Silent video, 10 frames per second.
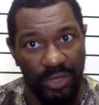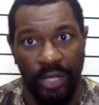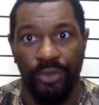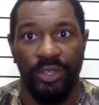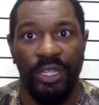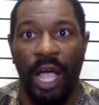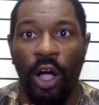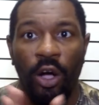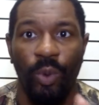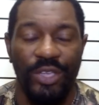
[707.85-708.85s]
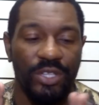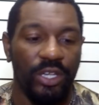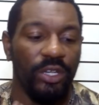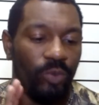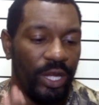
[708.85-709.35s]
Though always a
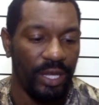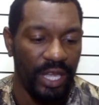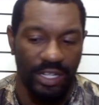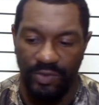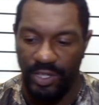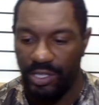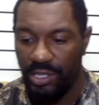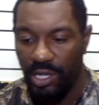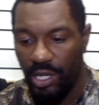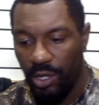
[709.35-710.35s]
good way to catch fish